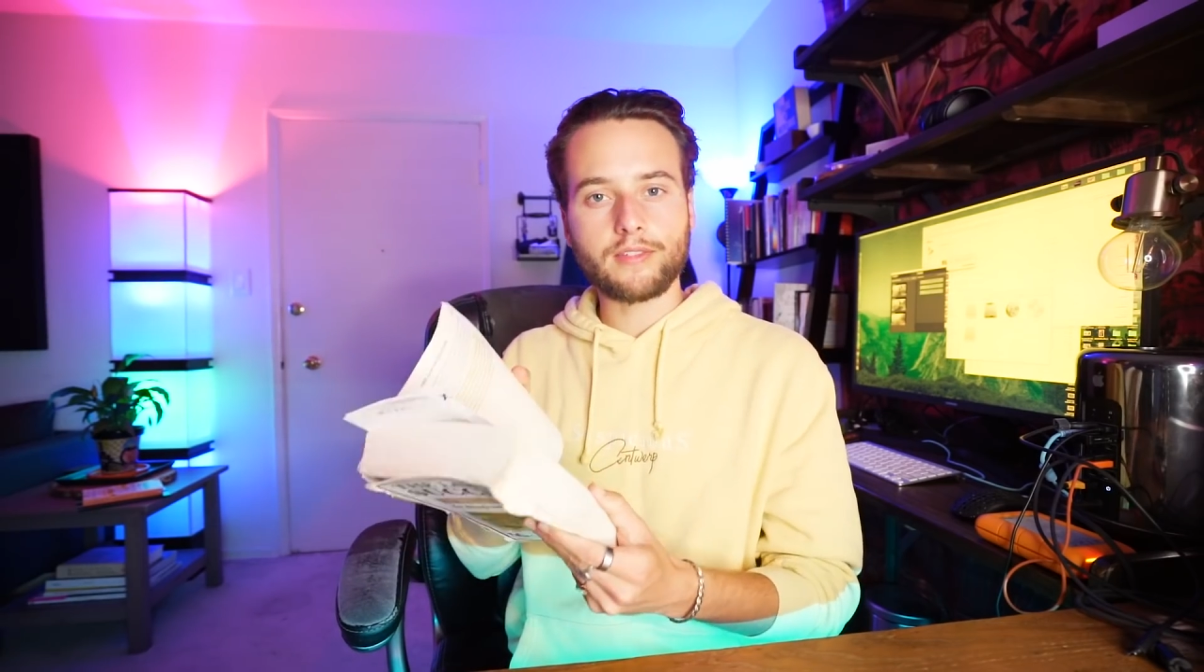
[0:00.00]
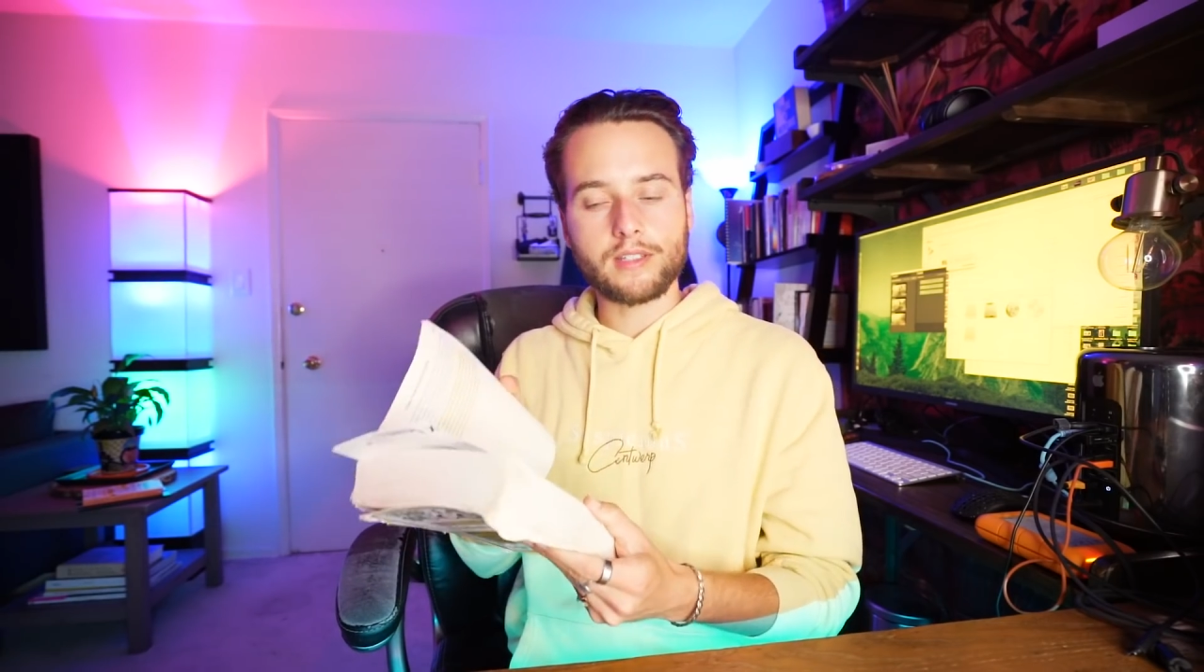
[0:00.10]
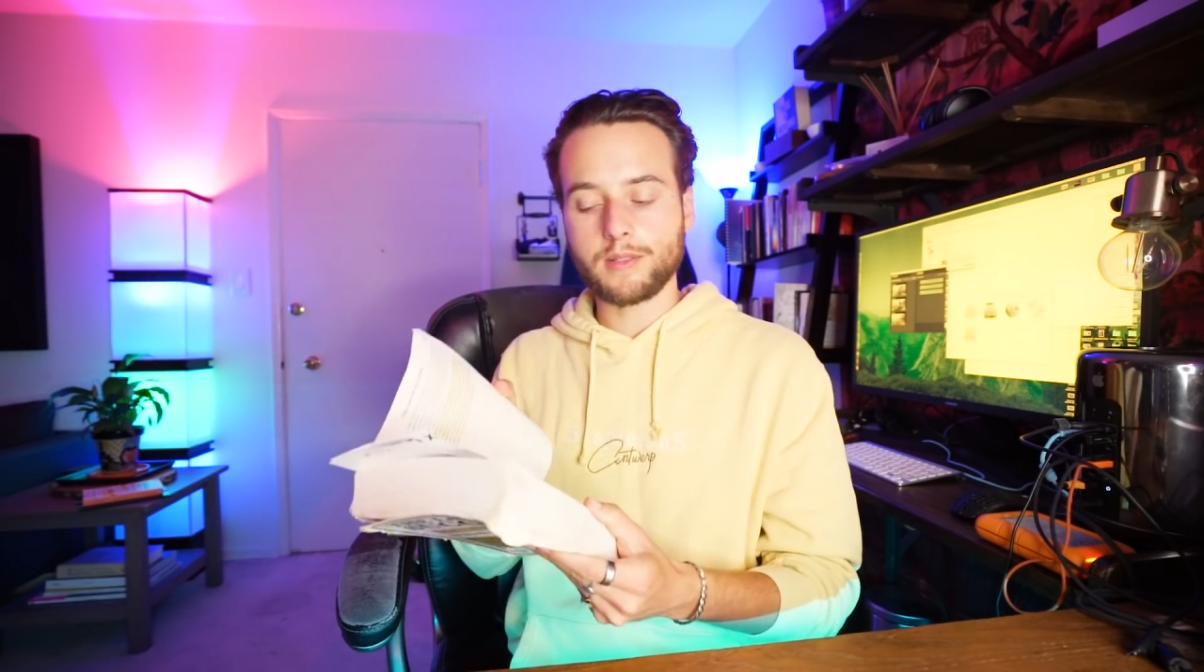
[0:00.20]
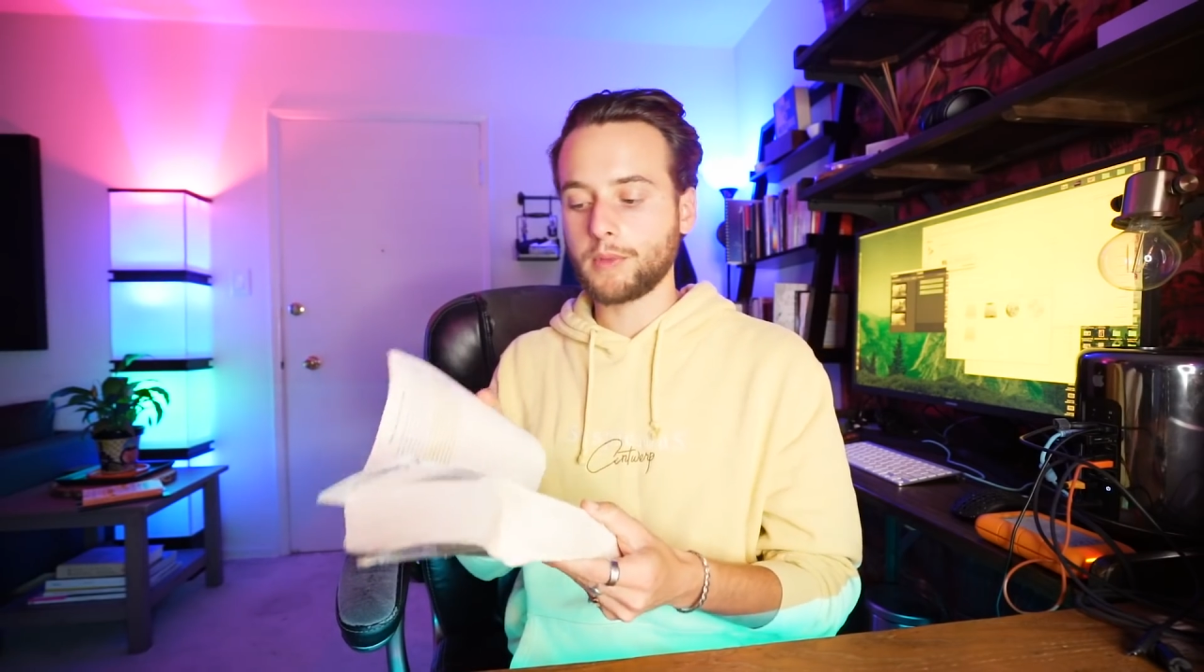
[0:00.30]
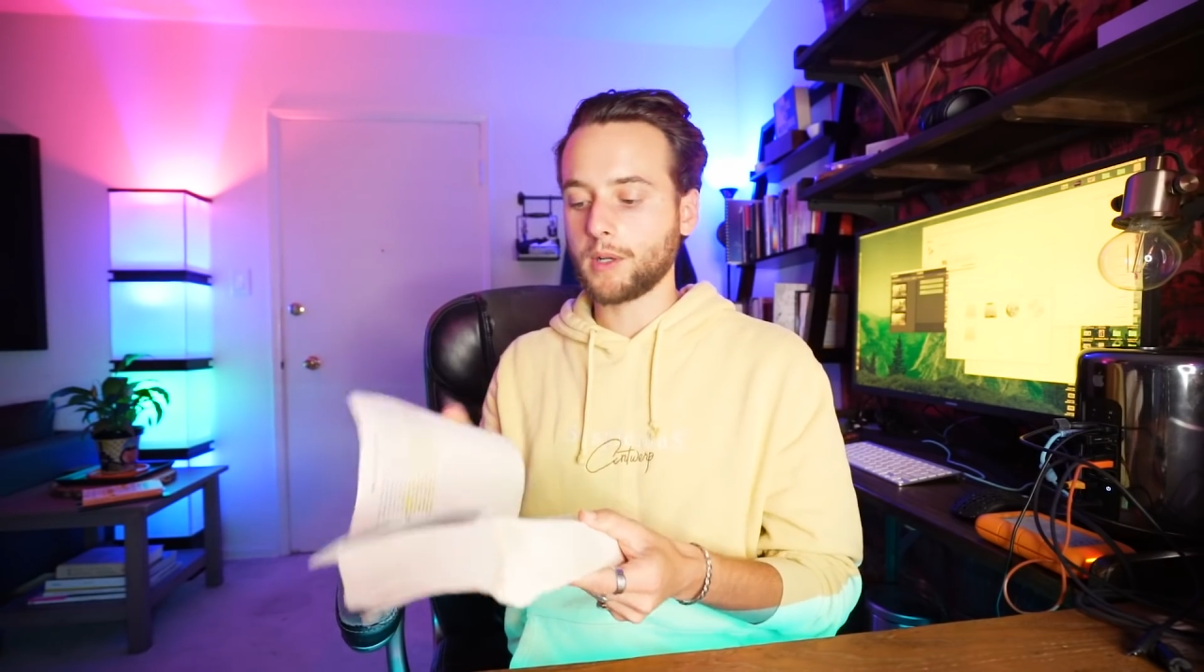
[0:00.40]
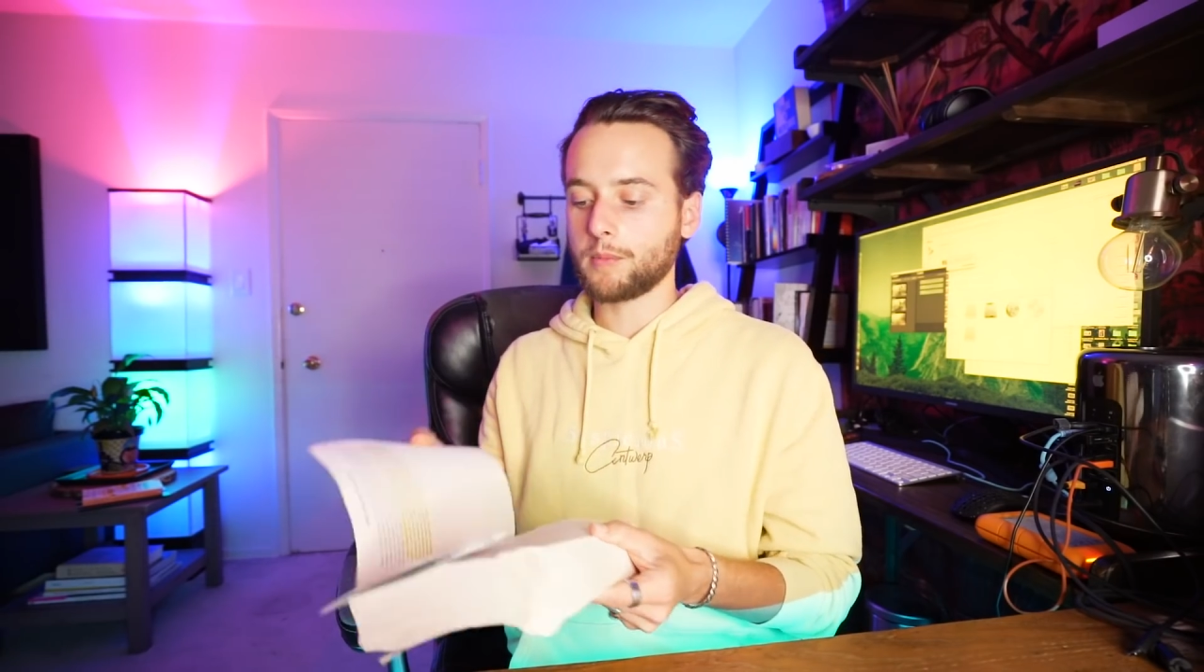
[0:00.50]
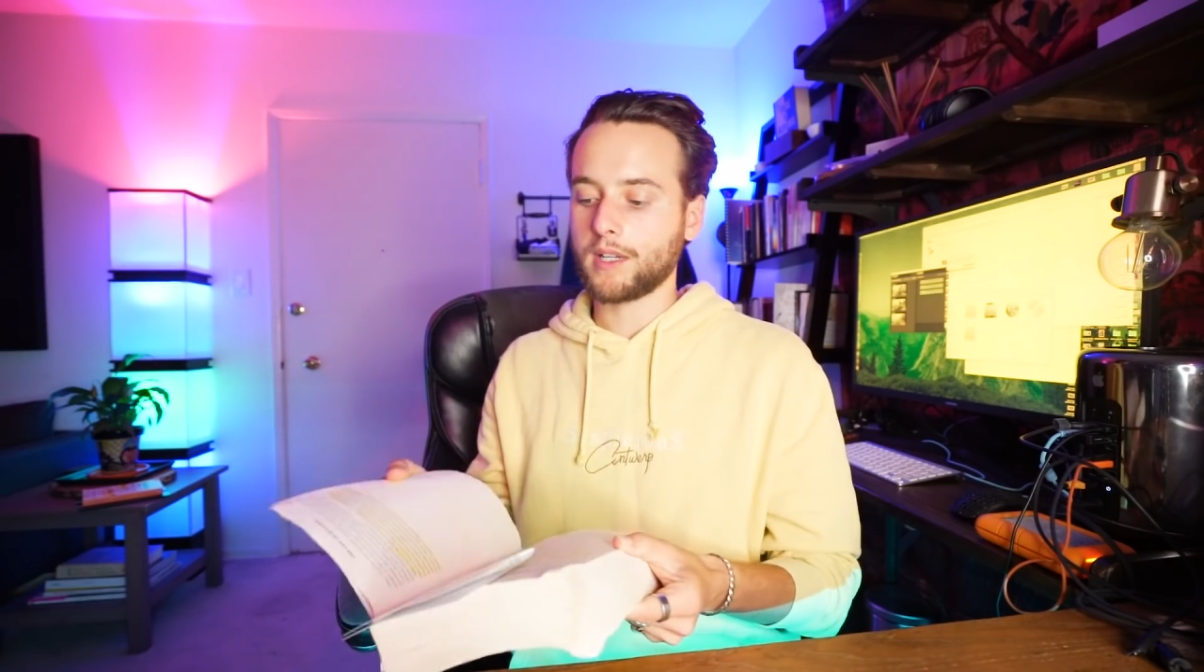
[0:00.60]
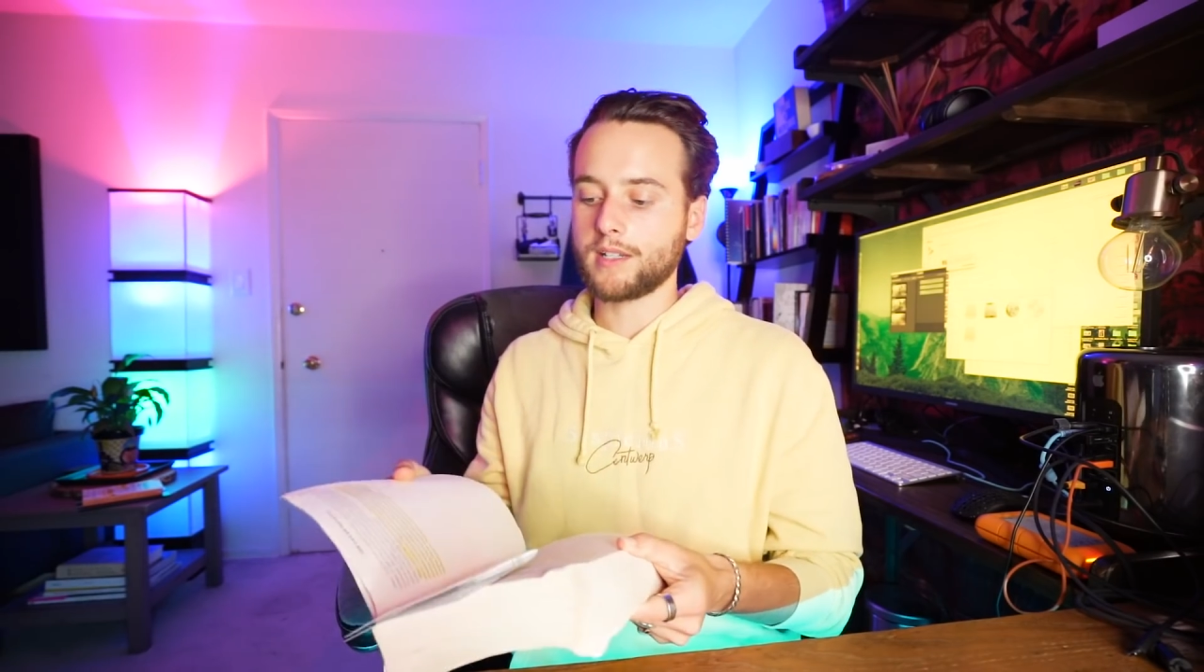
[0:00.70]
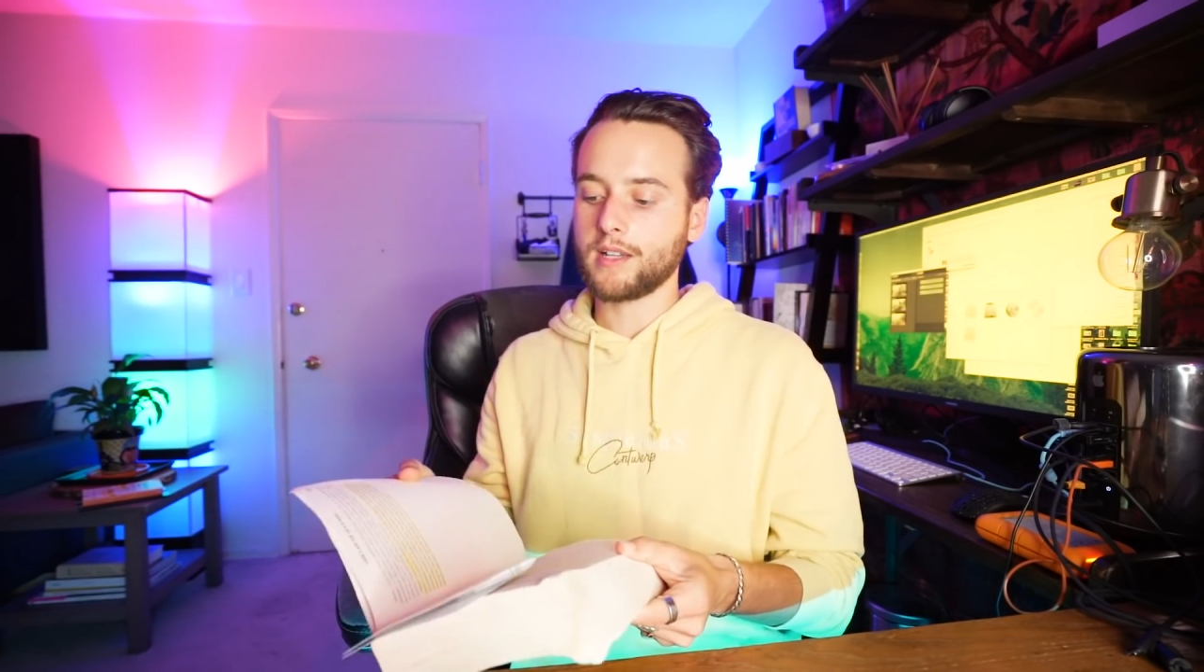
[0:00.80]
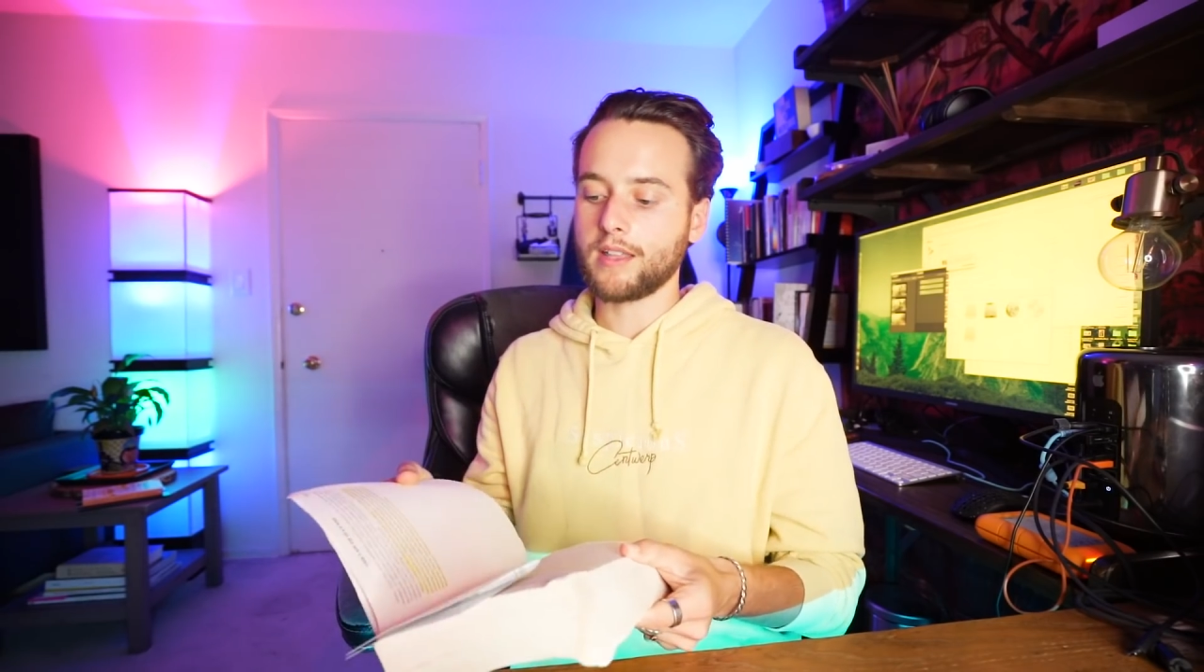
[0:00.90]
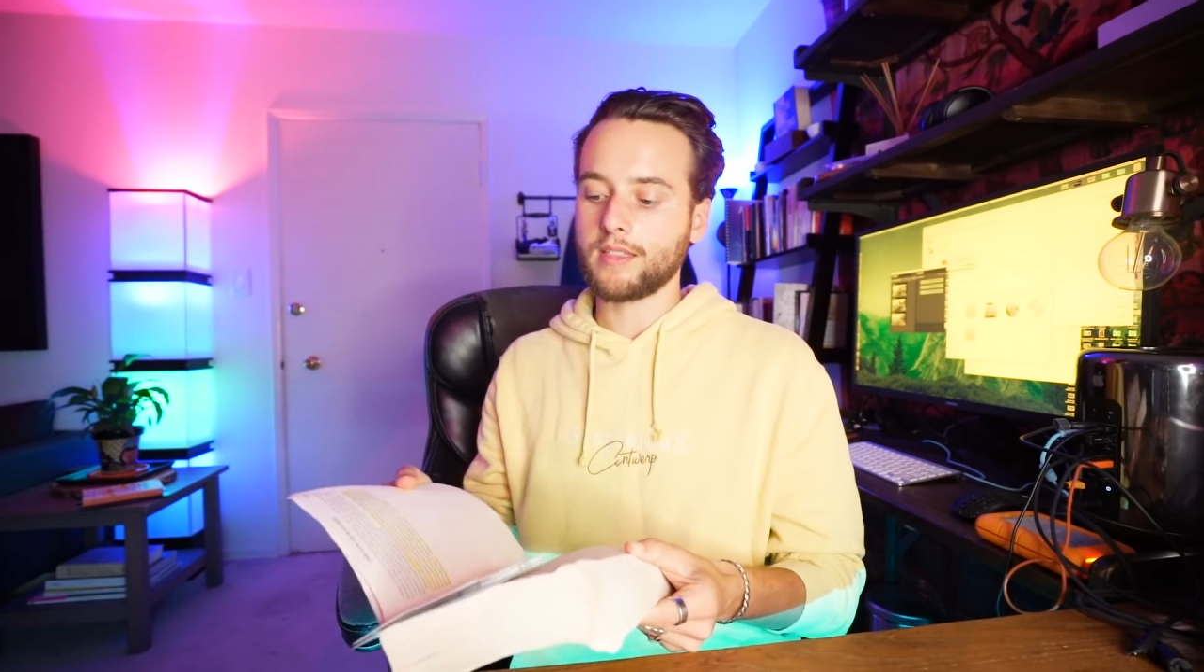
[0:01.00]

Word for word: to this book because I